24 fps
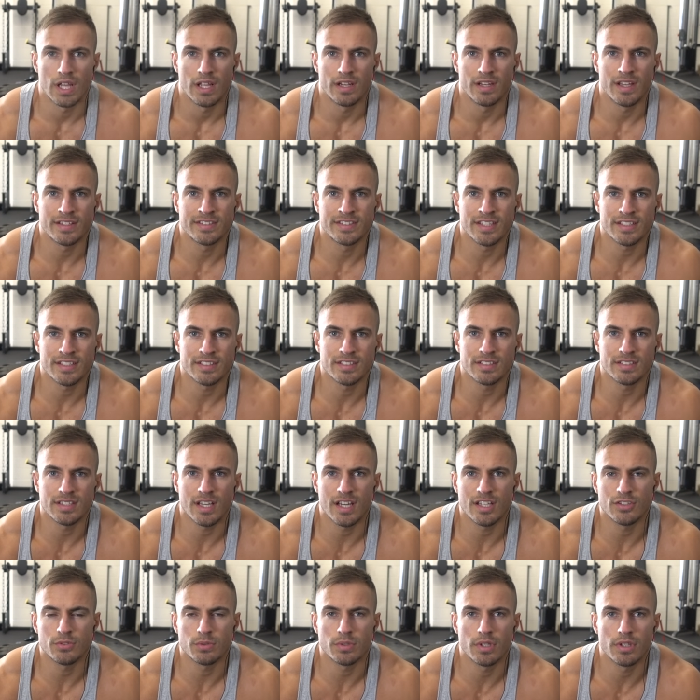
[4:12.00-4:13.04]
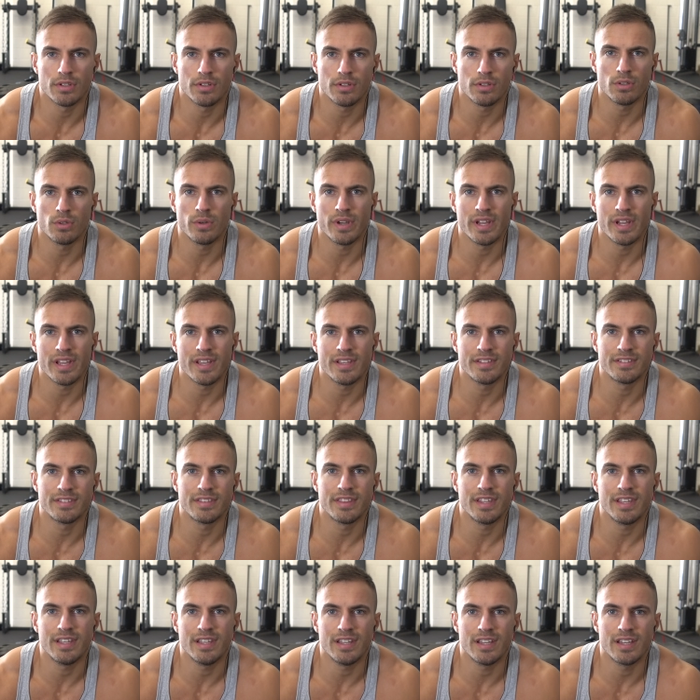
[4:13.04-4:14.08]
Next exercise we're going to do is
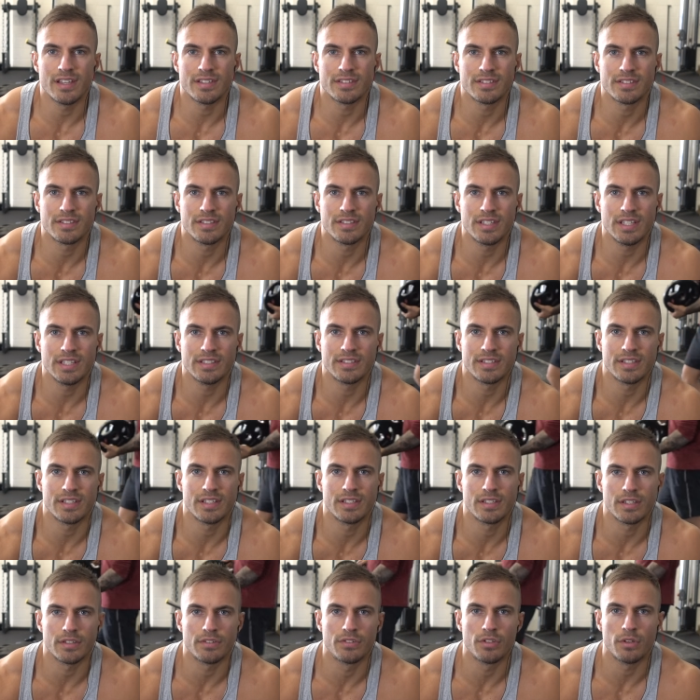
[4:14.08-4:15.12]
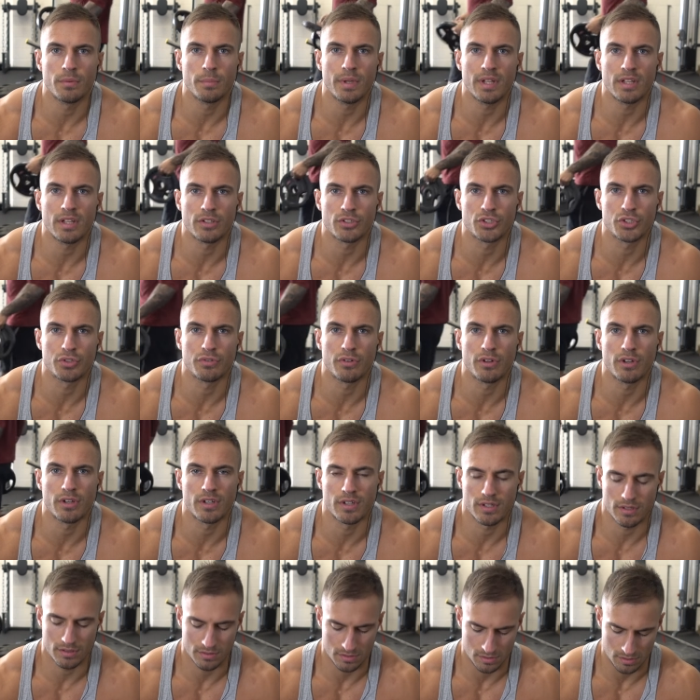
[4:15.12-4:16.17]
the seated dumbbell shrug.
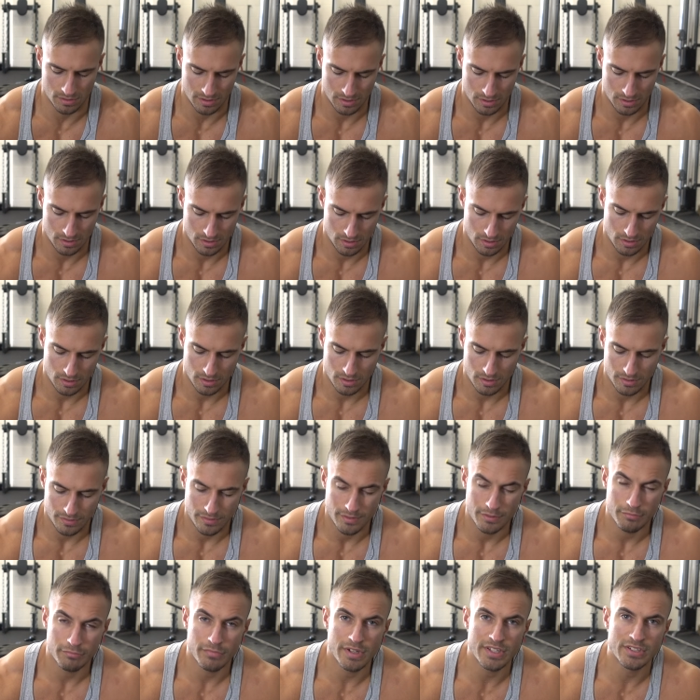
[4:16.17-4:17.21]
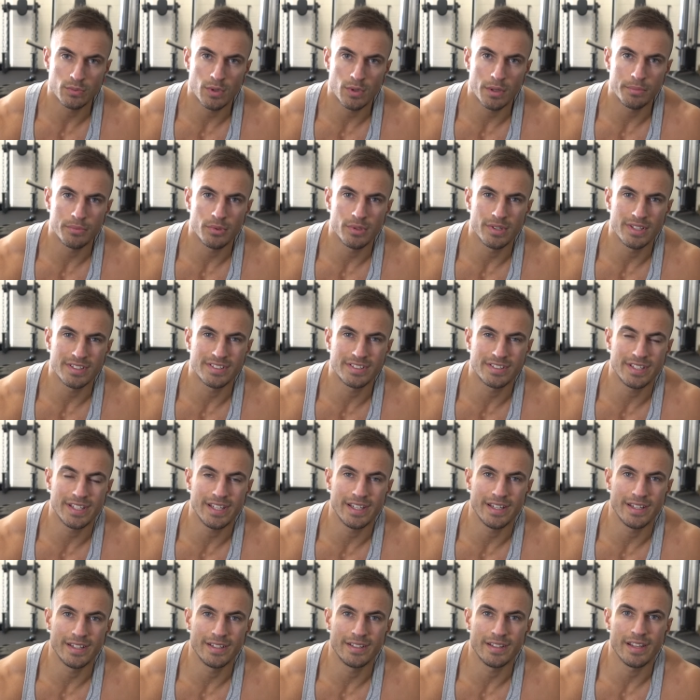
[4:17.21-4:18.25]
The reason why I'm doing it
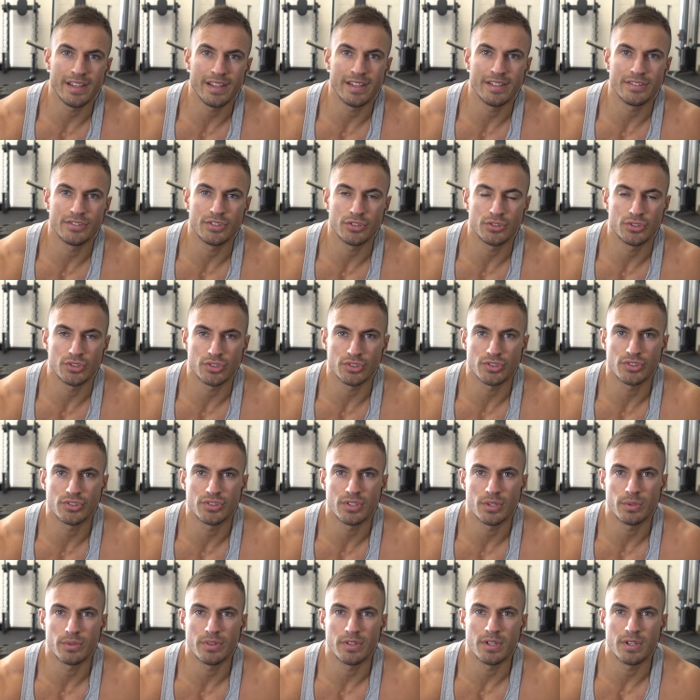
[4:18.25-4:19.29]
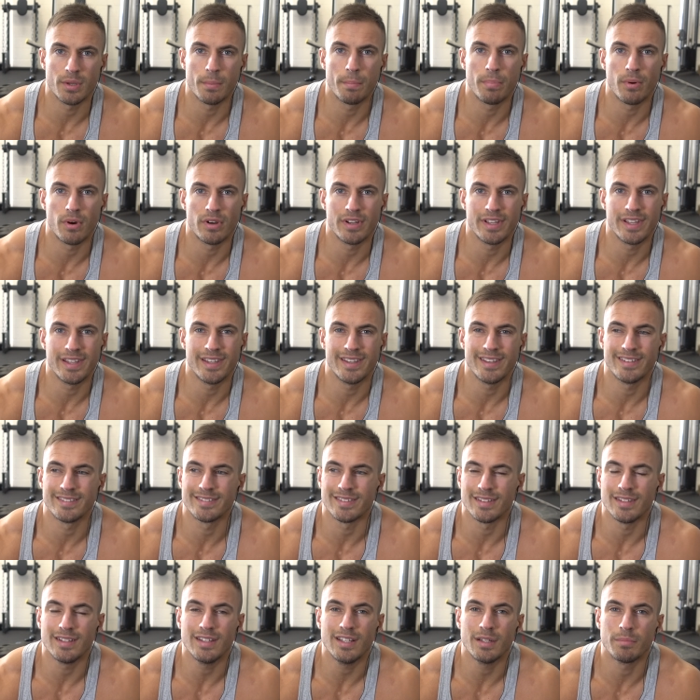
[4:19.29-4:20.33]
seated is just so that your body
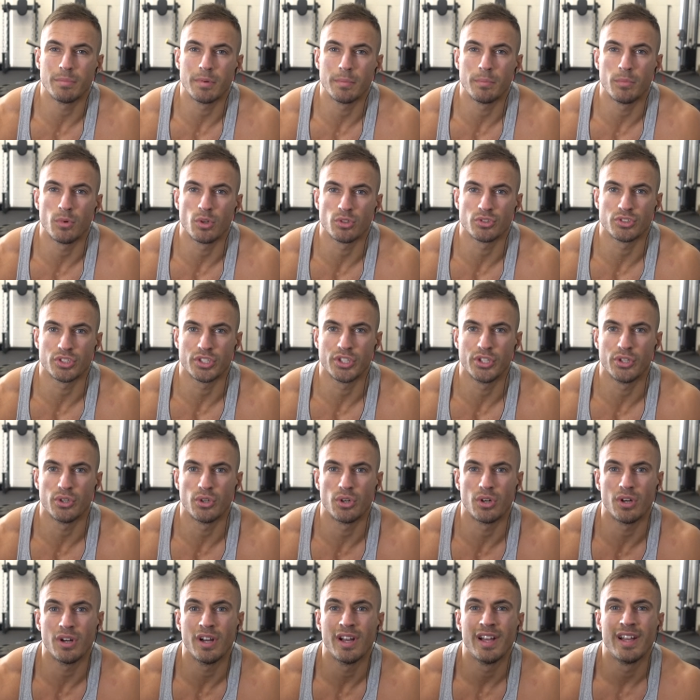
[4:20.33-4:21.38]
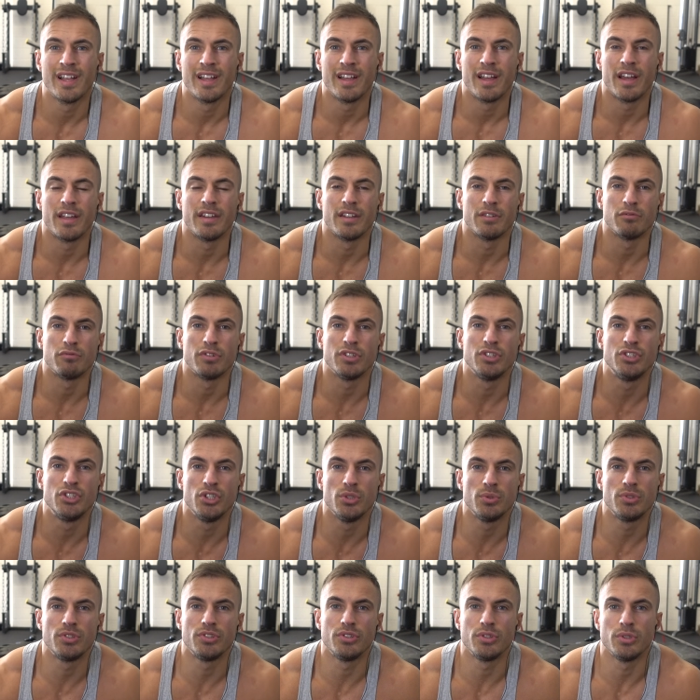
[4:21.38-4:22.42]
is a little bit more secure and
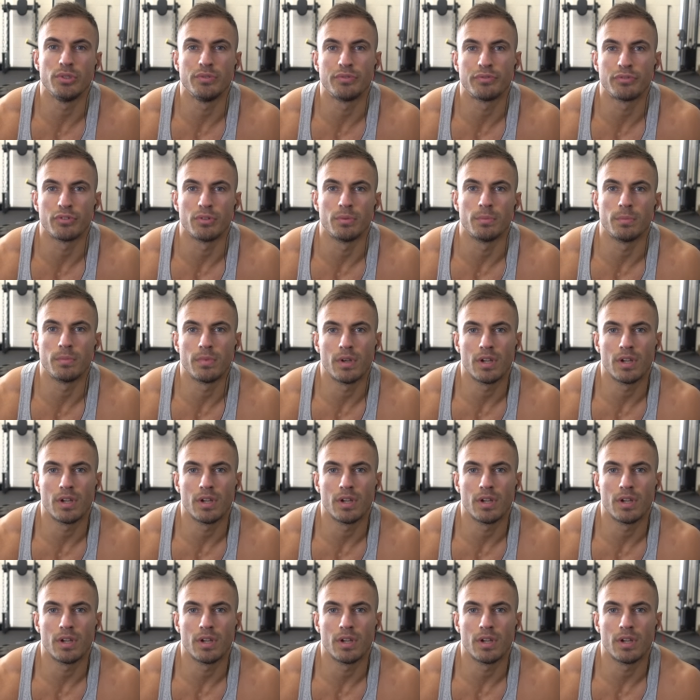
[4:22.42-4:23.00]
reduces you from